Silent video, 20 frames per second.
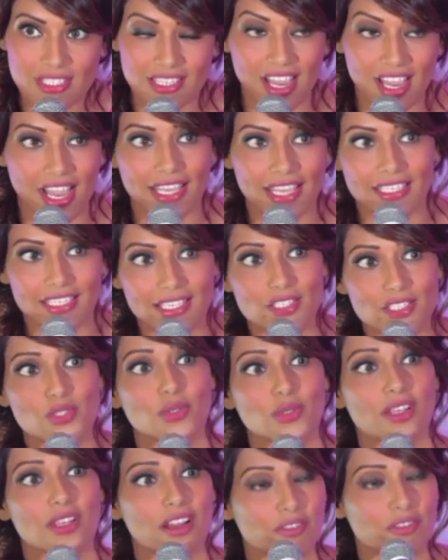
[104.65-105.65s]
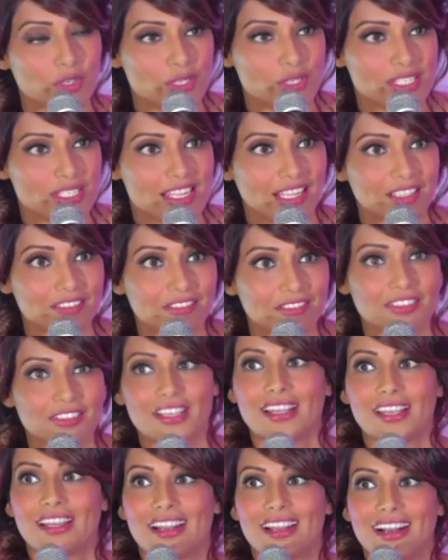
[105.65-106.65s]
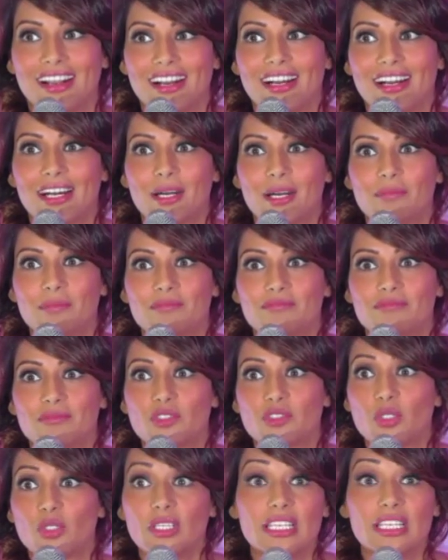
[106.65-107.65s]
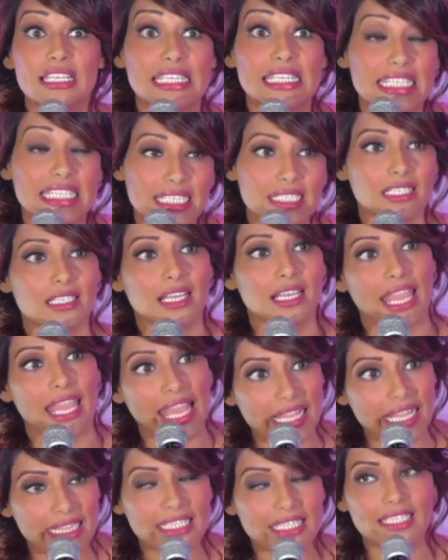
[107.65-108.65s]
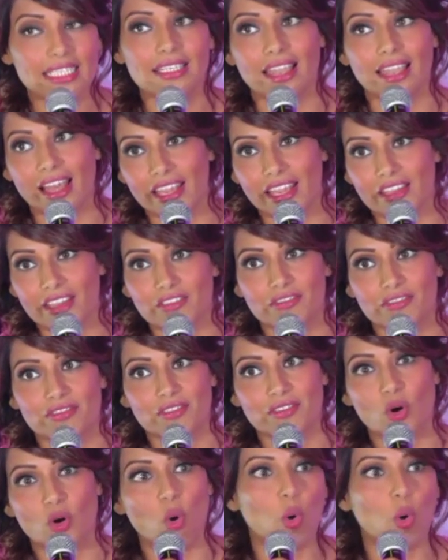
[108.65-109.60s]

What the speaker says: The idea is to love yourself, to lead a healthy life.